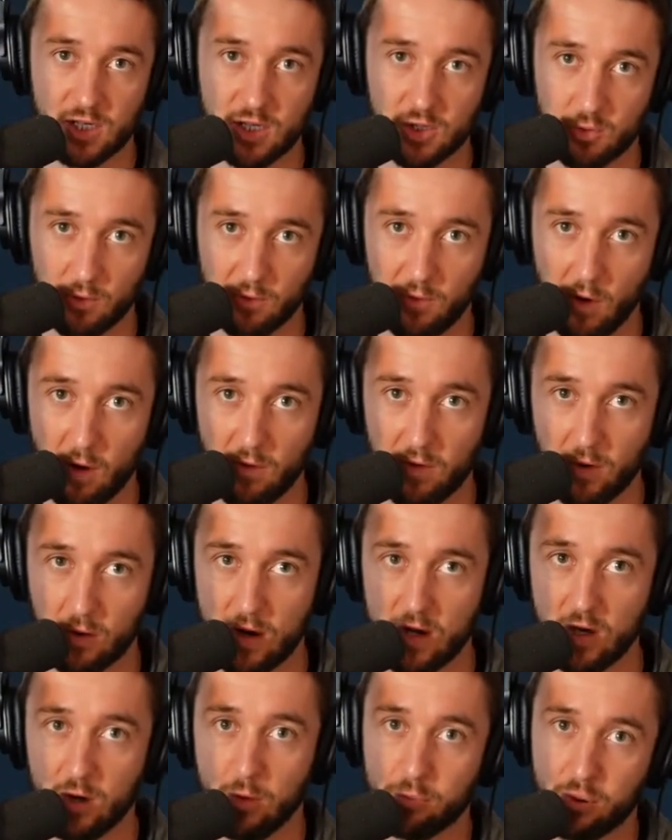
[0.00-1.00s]
revolving
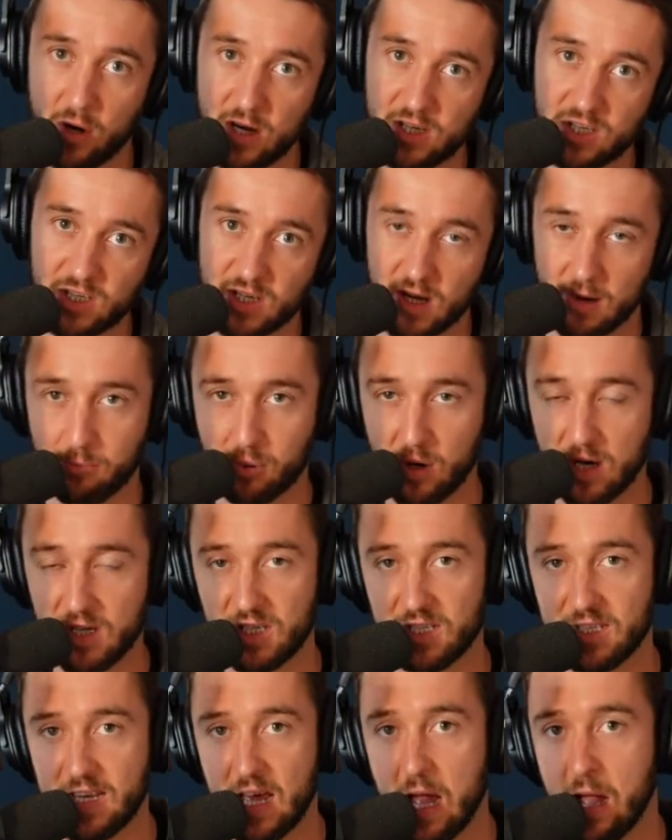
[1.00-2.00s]
around, prices up,
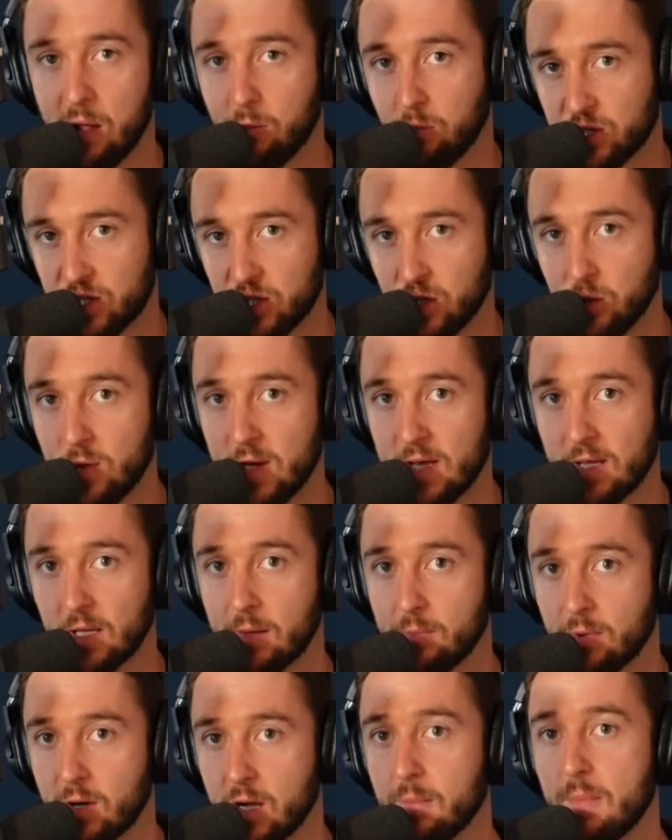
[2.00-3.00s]
prices down, what's the new
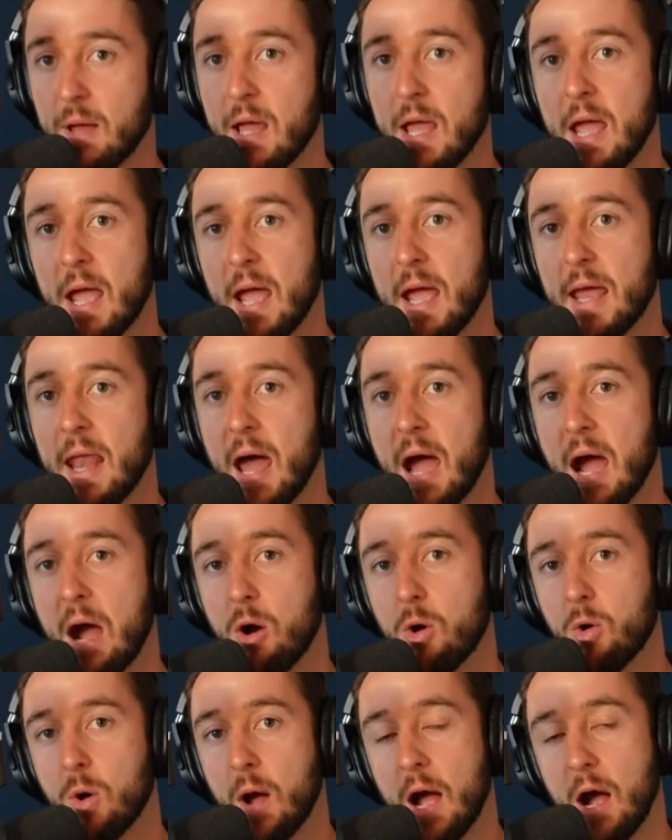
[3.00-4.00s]
equilibrium, and
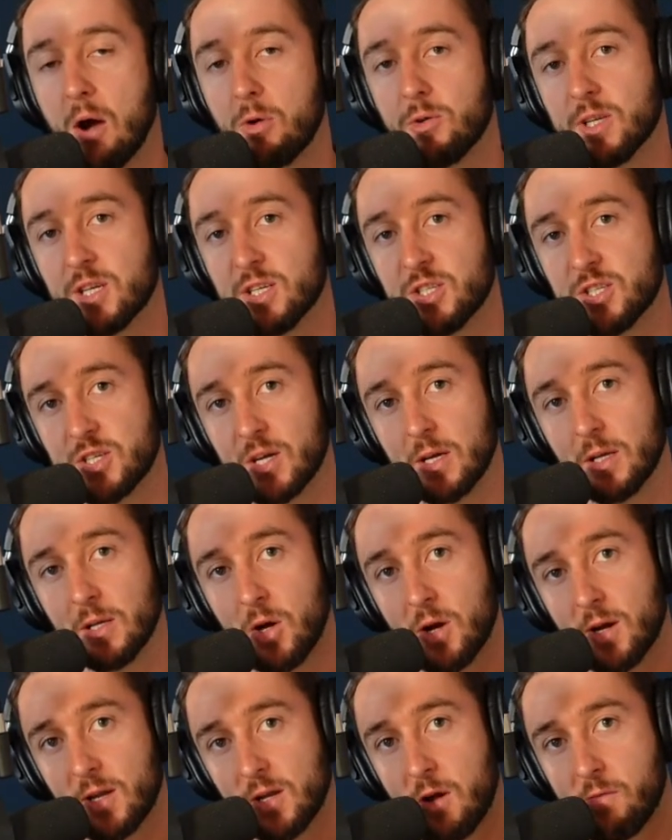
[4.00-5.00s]
how does a
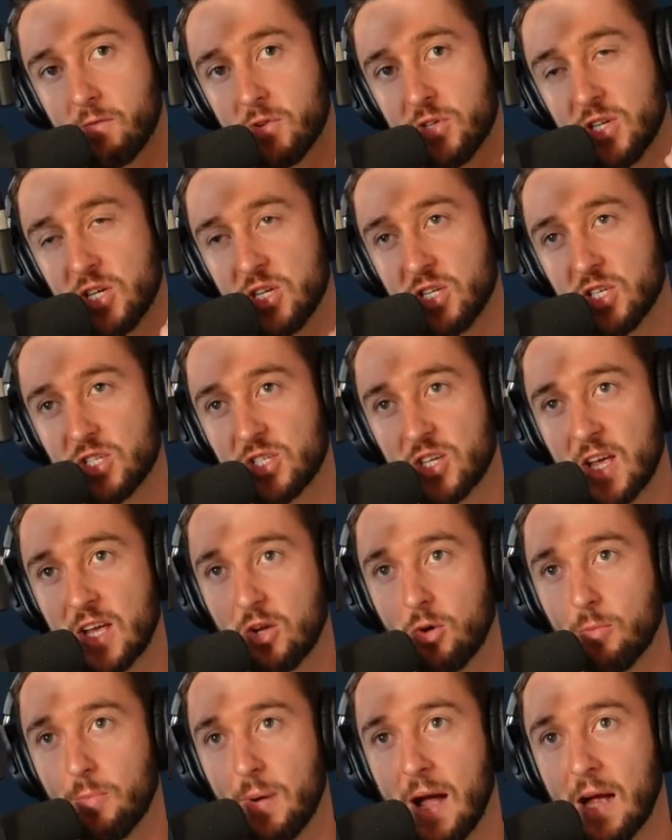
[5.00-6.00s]
lot of conversation
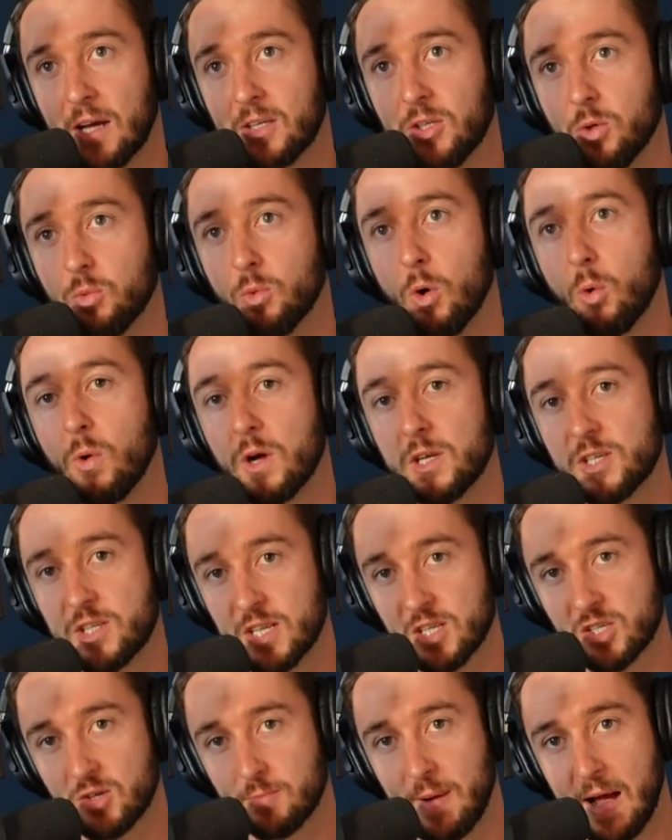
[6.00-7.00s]
cycle back to, well, once
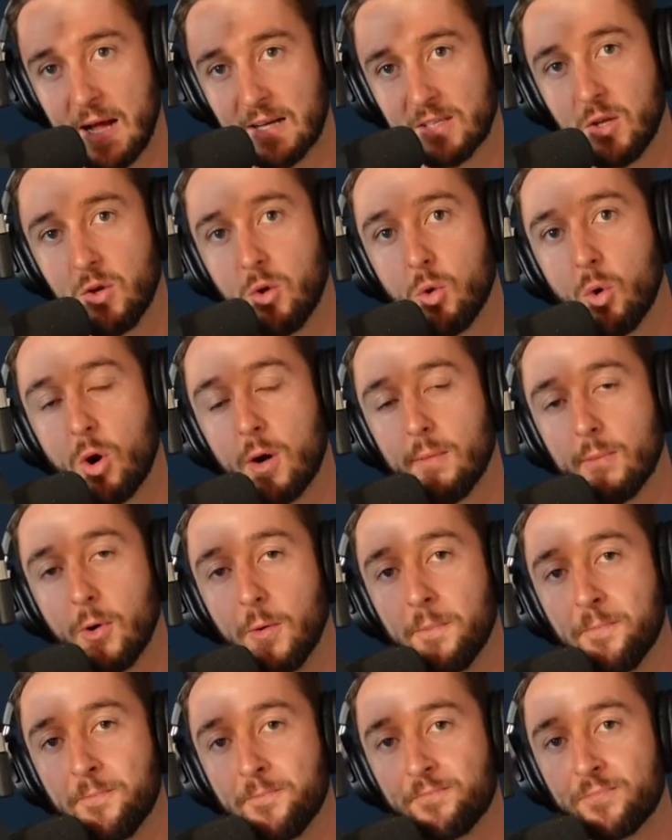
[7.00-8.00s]
things are back to
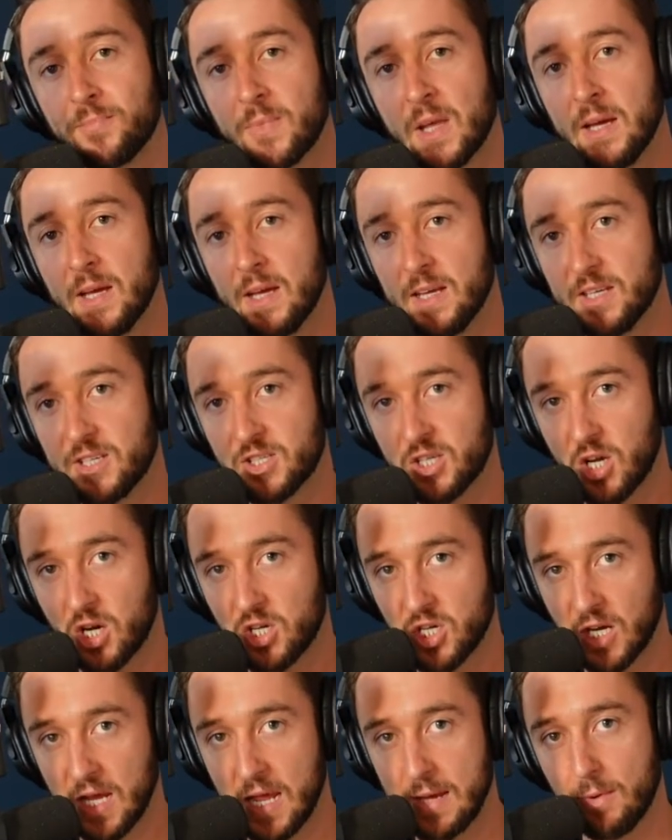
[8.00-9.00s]
normal, it's
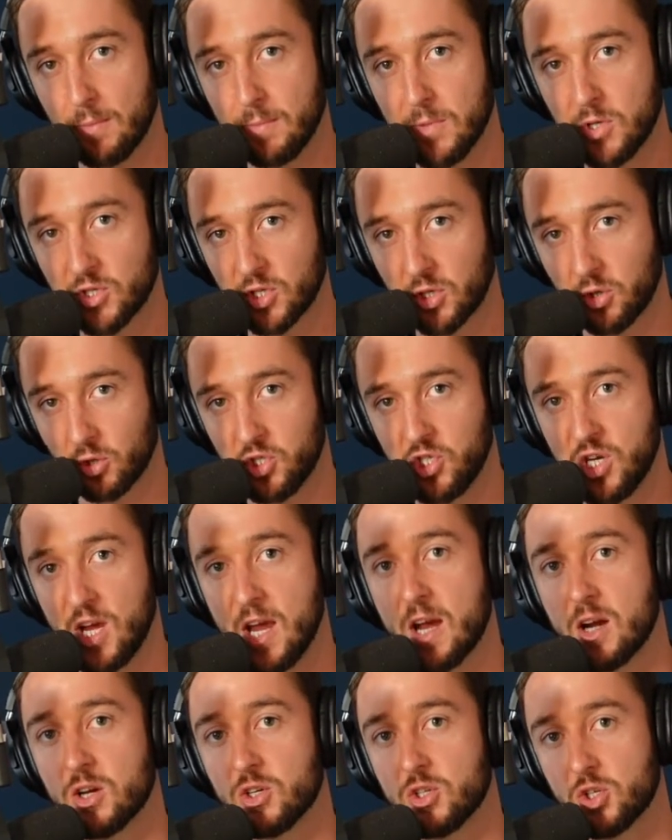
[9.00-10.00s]
such a game of musical
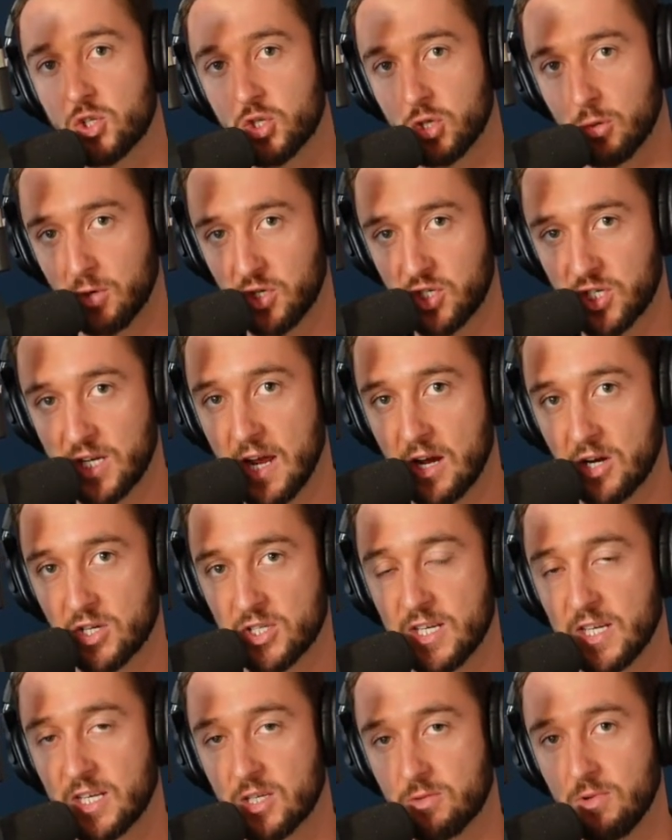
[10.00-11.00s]
chairs. There's so much
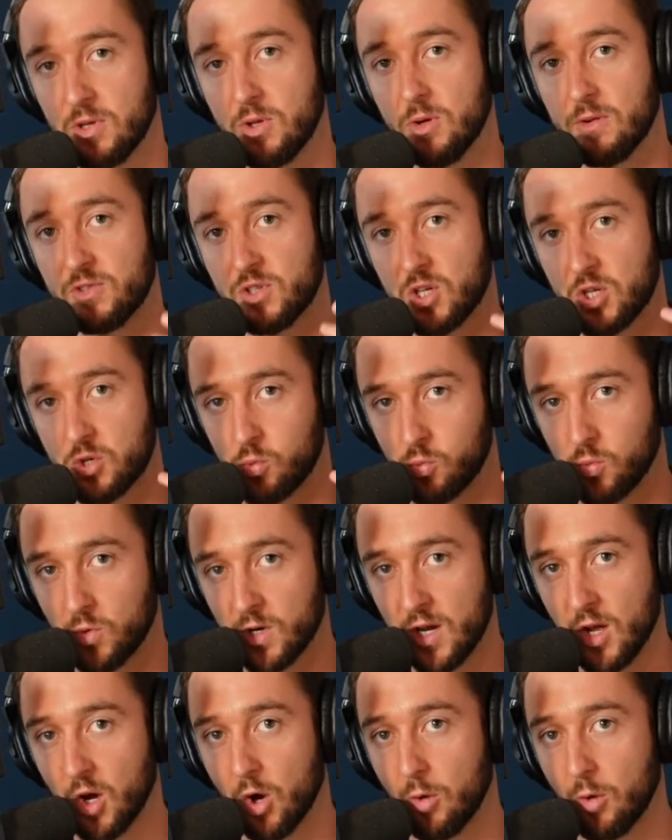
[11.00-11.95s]
scarcity because we do have such real